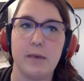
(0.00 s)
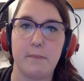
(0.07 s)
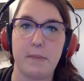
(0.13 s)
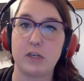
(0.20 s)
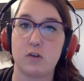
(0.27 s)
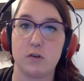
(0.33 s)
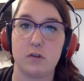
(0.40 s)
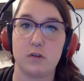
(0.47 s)

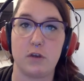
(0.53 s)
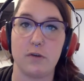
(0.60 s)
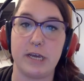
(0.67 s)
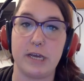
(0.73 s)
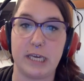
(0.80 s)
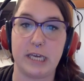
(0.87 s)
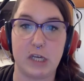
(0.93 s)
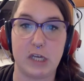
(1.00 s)
make sure that you're
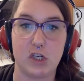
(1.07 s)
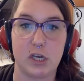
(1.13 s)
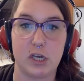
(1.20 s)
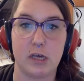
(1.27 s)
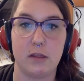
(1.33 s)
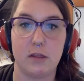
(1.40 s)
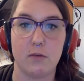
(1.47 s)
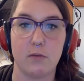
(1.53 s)

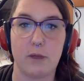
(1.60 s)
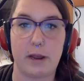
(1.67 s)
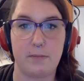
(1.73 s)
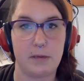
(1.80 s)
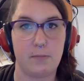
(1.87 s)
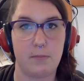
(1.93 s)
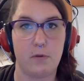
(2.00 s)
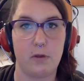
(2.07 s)
engaging the
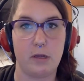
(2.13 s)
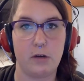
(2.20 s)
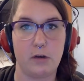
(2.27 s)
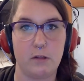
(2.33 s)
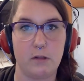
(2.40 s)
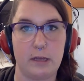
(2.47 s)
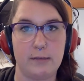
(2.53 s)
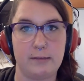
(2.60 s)
right people in
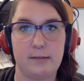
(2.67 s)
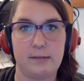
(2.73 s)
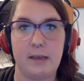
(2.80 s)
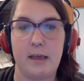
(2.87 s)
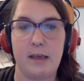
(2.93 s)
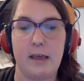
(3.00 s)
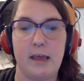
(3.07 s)
your list.